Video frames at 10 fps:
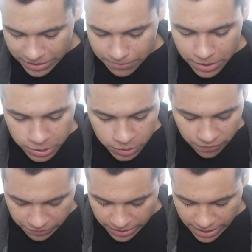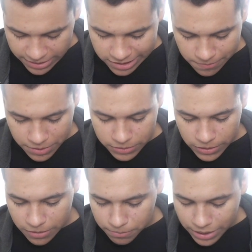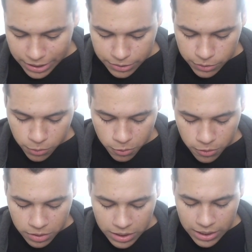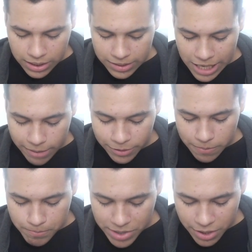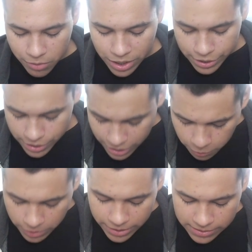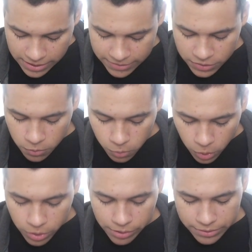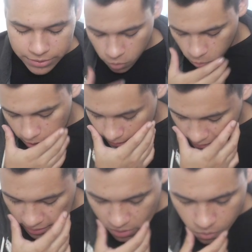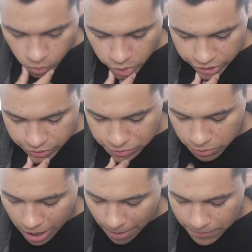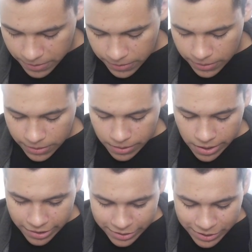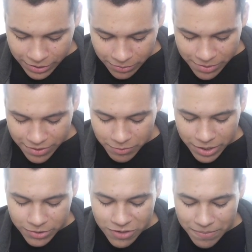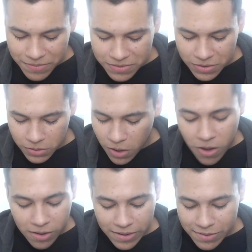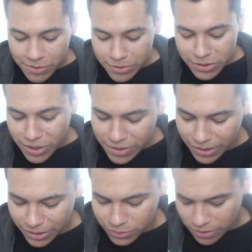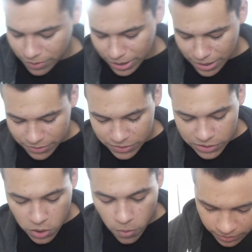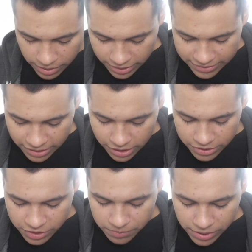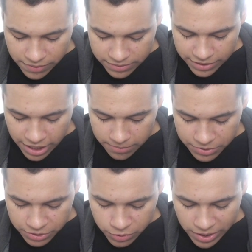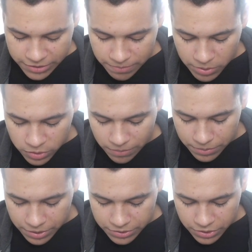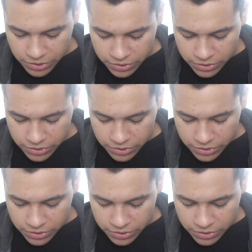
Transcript: I'm not sure if he has something like a Miner or Goblin Barrel. I think we can test the waters. What can we drop? I guess the only thing we can drop is the log. Like, there is nothing I could drop right now. So, I guess I'm gonna just play this game, just trying to build up elixirs.